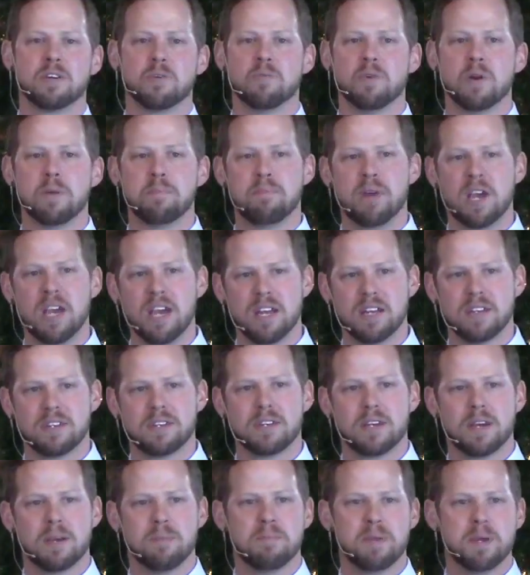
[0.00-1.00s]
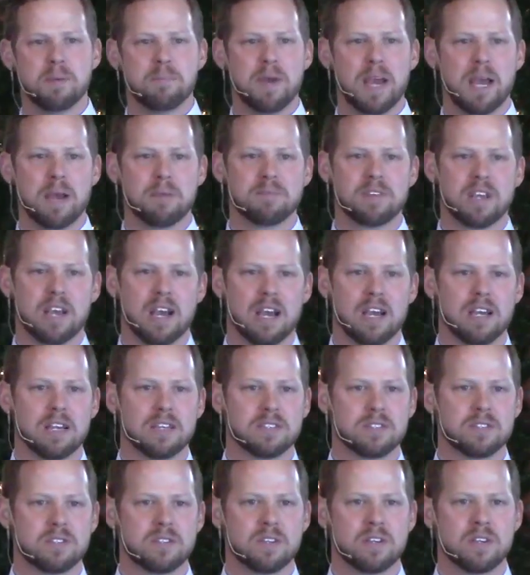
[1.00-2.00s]
to repent and be baptized.
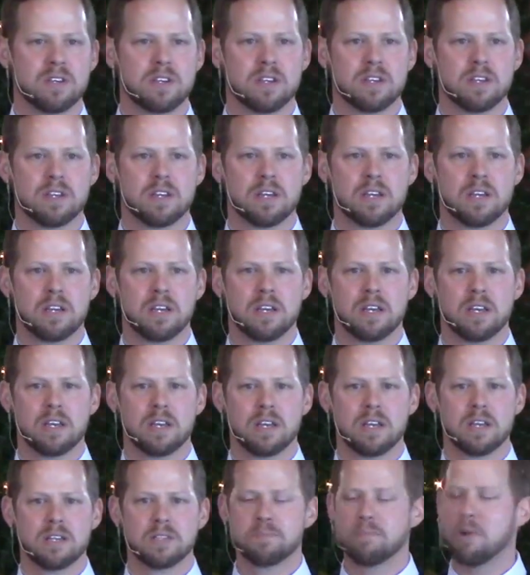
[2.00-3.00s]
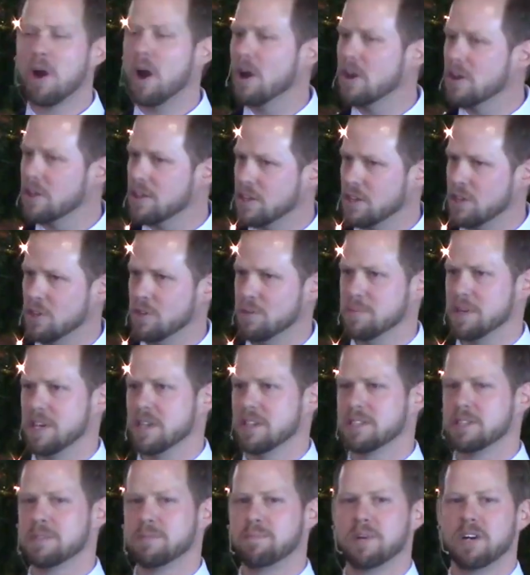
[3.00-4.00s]
It's part of the human
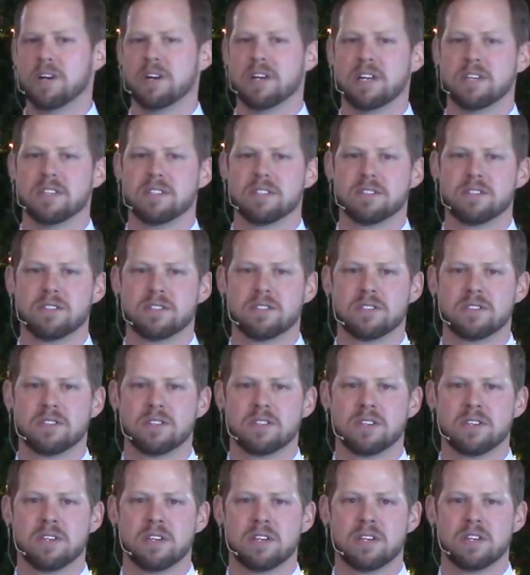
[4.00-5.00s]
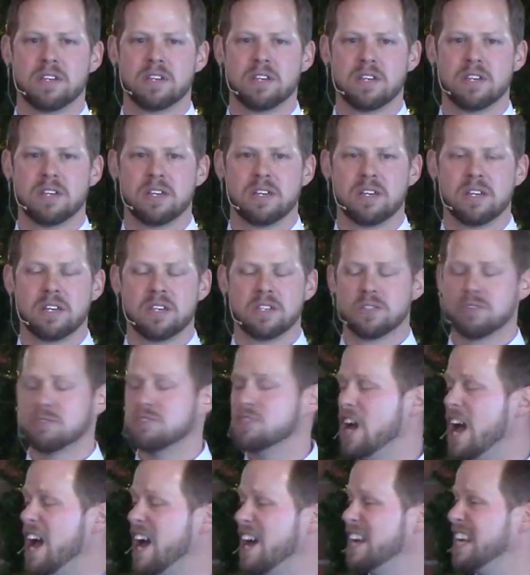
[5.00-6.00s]
experience. So
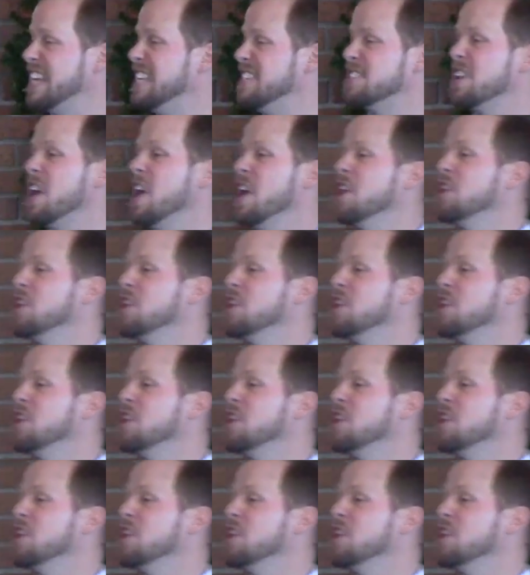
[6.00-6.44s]
John, he's